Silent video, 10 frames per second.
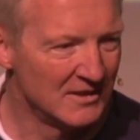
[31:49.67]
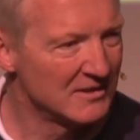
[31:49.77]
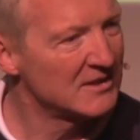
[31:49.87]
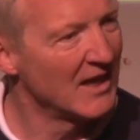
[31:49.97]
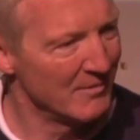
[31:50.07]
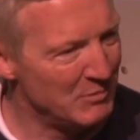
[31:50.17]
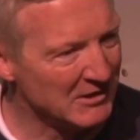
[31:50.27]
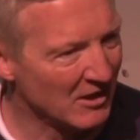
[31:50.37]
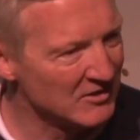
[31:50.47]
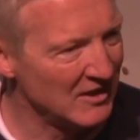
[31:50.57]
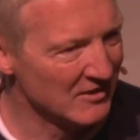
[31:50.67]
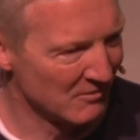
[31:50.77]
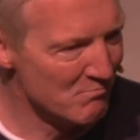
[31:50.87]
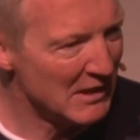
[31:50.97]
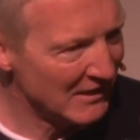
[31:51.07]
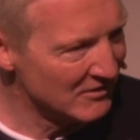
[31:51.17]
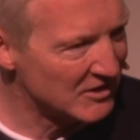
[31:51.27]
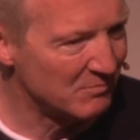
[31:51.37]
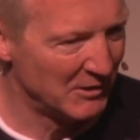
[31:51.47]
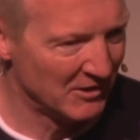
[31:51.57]
It's not because He is mean
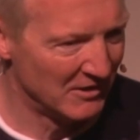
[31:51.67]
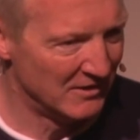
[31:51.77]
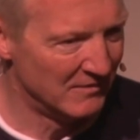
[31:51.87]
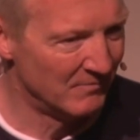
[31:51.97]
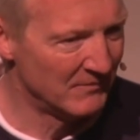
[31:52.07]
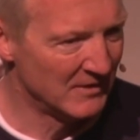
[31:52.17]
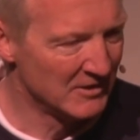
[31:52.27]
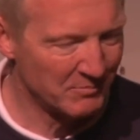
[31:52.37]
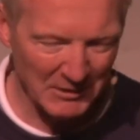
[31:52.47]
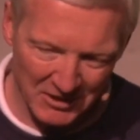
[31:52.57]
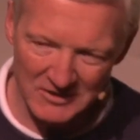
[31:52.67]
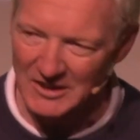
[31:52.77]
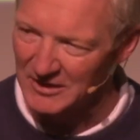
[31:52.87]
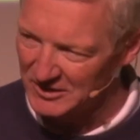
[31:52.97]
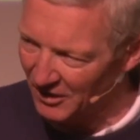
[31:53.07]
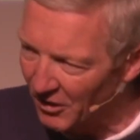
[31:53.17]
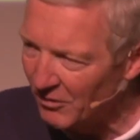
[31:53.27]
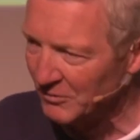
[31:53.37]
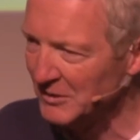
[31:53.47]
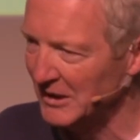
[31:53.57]
spirited, it's because He is
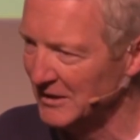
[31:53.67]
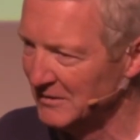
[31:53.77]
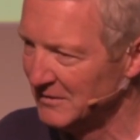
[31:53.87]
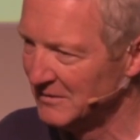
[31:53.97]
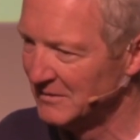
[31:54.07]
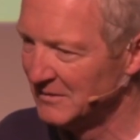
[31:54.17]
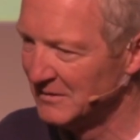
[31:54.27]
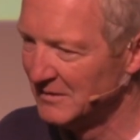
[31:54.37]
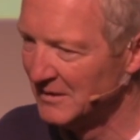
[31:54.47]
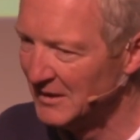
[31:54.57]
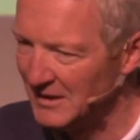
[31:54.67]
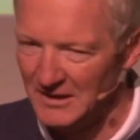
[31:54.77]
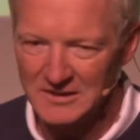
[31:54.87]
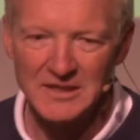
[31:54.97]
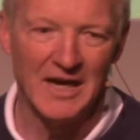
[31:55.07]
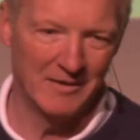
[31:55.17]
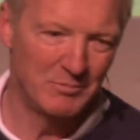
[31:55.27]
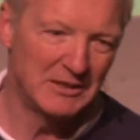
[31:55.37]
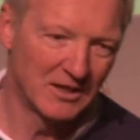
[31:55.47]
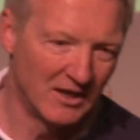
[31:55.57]
holy. And it's not
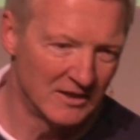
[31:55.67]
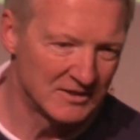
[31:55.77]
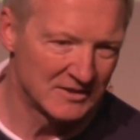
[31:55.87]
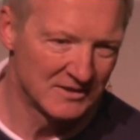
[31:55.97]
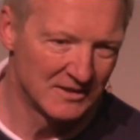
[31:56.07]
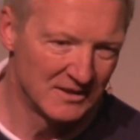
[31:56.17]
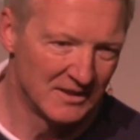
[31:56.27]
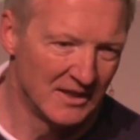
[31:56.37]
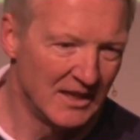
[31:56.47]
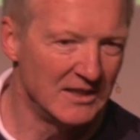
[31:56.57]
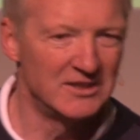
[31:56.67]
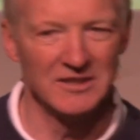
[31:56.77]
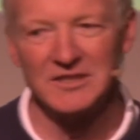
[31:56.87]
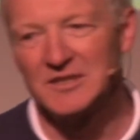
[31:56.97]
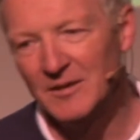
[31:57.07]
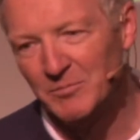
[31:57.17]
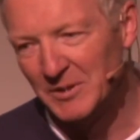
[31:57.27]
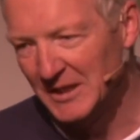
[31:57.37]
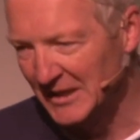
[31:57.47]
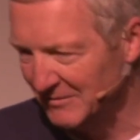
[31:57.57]
because He just
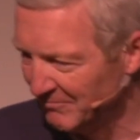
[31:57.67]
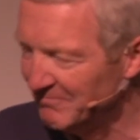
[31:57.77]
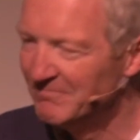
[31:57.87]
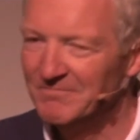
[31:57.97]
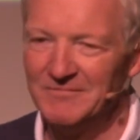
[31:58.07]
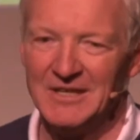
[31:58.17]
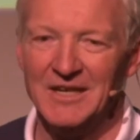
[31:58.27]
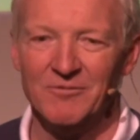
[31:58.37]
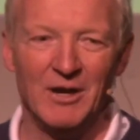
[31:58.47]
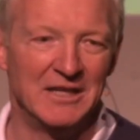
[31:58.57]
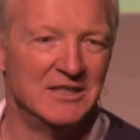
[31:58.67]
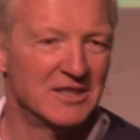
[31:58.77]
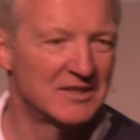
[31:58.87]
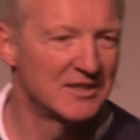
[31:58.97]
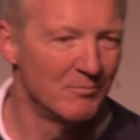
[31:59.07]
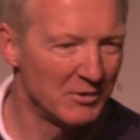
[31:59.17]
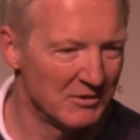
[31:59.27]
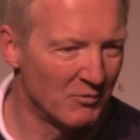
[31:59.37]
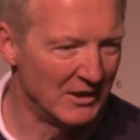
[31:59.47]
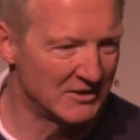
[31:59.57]
simply, well, He just
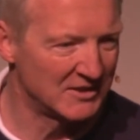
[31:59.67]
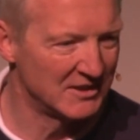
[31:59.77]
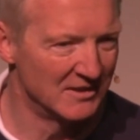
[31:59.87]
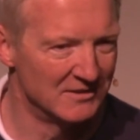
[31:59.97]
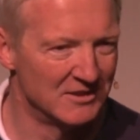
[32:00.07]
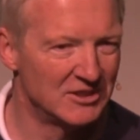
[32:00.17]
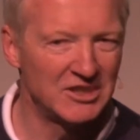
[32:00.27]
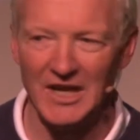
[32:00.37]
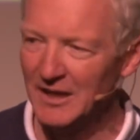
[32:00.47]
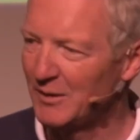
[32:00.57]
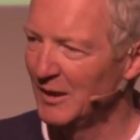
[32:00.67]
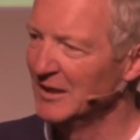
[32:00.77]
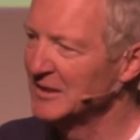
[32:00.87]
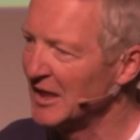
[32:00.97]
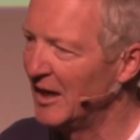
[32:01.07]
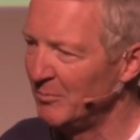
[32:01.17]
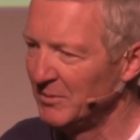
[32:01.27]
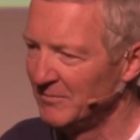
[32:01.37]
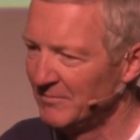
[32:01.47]
simply wants to shake things up.